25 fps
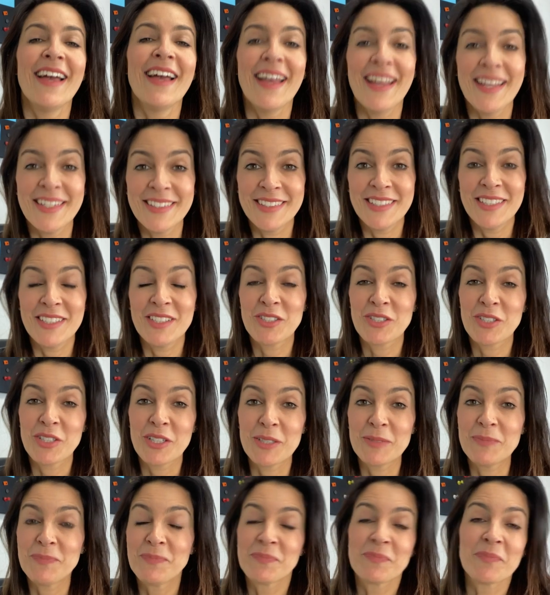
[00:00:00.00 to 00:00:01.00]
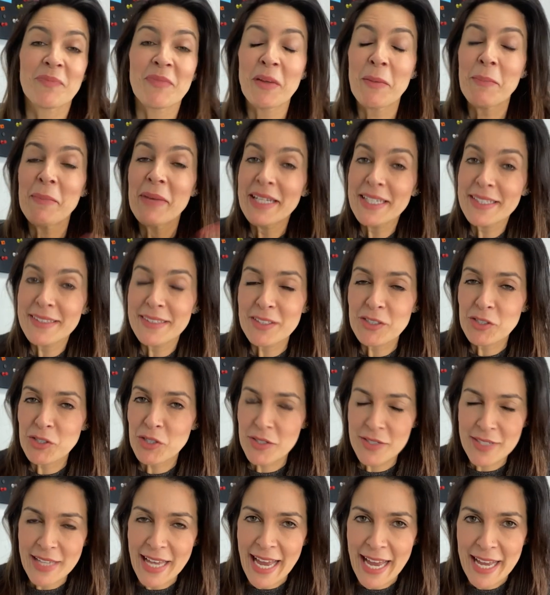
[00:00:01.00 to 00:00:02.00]
Hey teacher, many
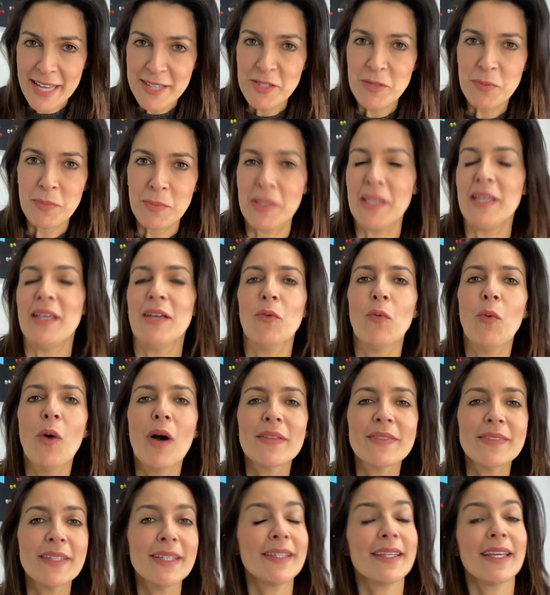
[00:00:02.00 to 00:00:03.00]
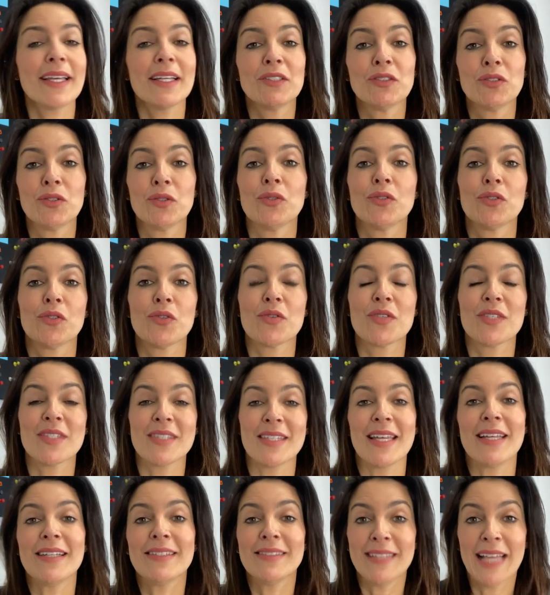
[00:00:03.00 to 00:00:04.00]
teachers ask me what they can do to
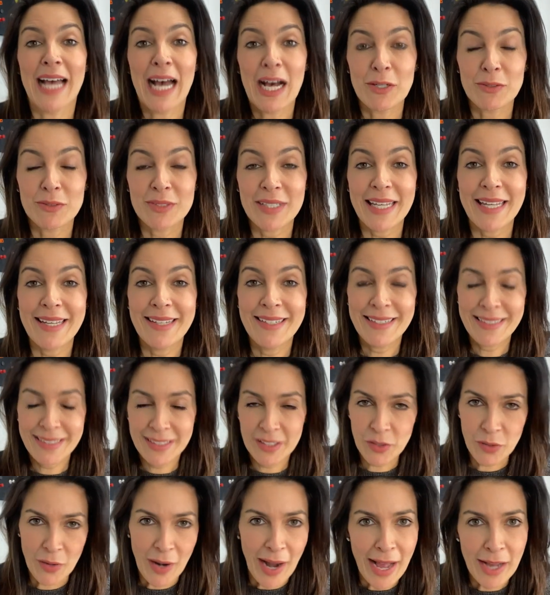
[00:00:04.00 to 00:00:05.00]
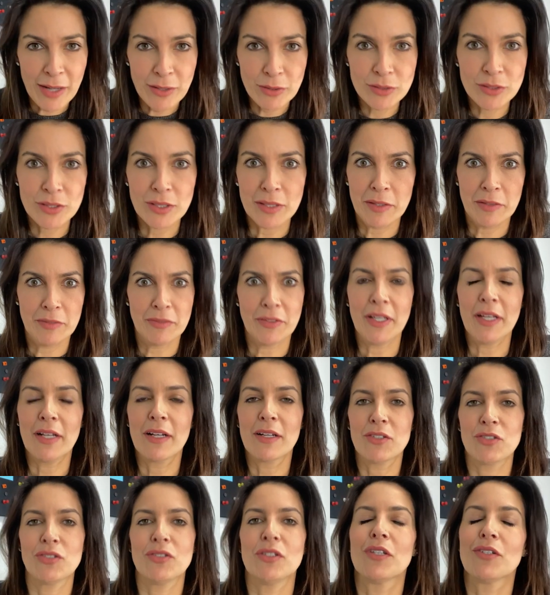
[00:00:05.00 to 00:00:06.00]
stand out in a crowd of
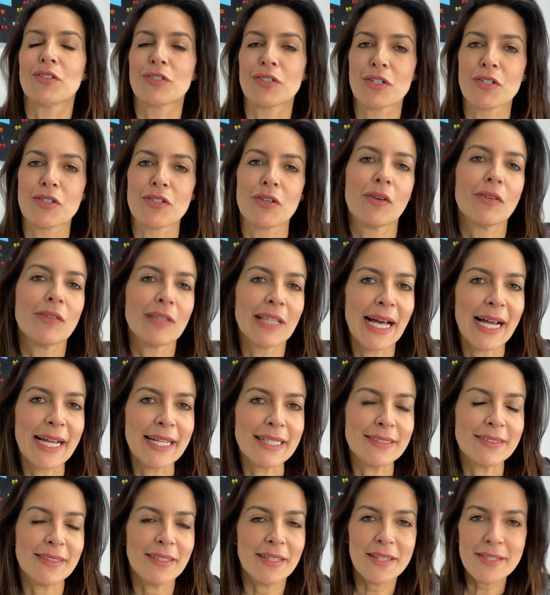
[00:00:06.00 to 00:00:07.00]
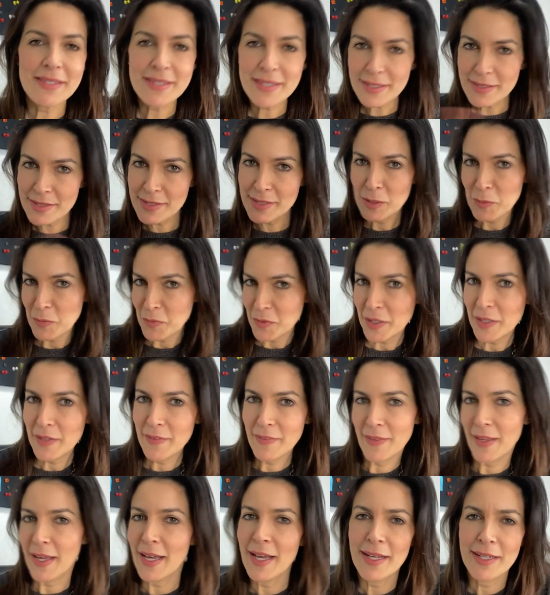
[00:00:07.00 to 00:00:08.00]
English teachers online. Is it
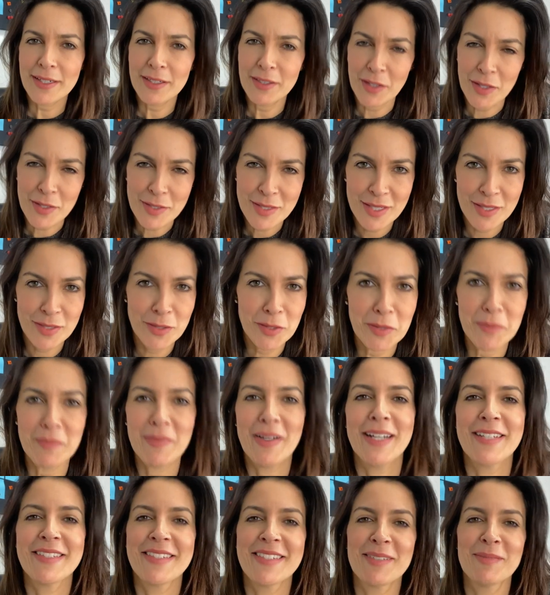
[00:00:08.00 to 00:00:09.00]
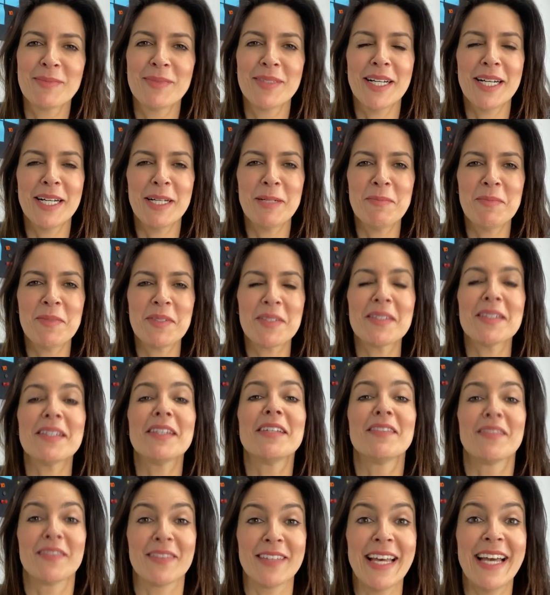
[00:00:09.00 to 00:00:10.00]
something that crosses your mind sometimes?
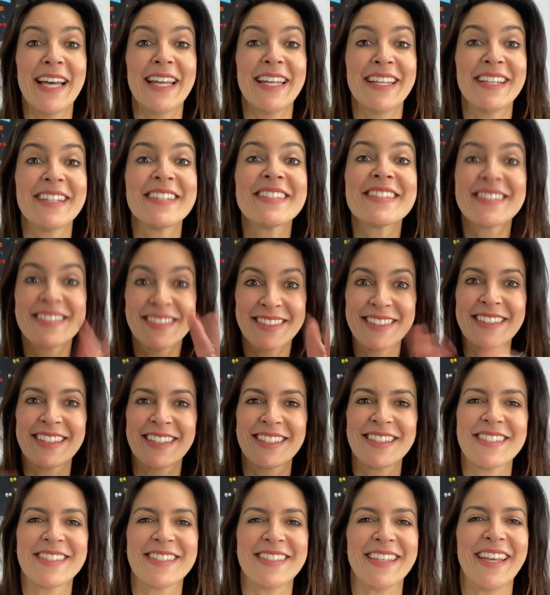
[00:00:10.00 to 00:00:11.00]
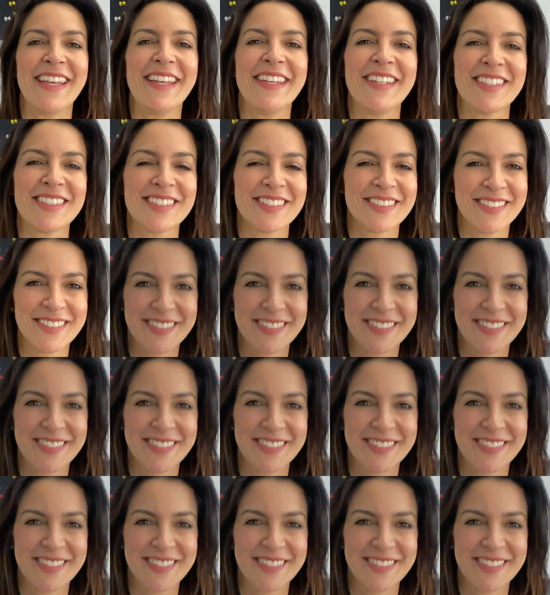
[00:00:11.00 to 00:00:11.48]
If that is, stay here.